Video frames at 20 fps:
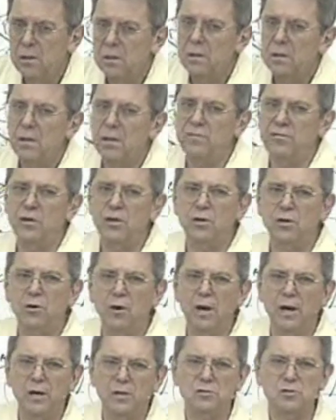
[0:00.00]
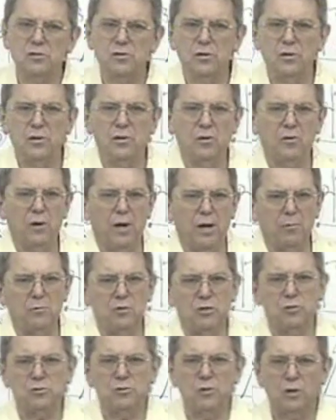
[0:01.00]
If you eat crackers and drink grape
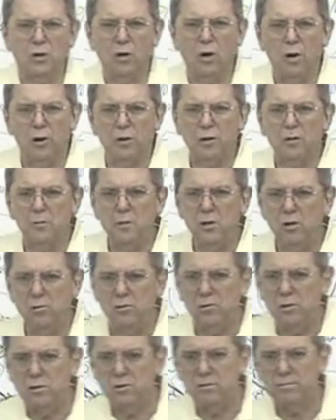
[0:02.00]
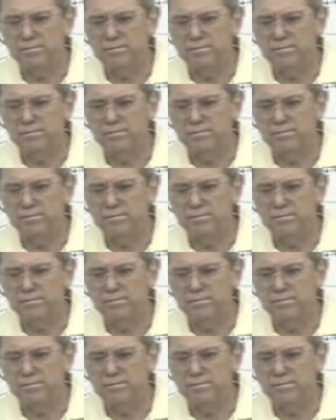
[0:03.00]
juice and call it communion,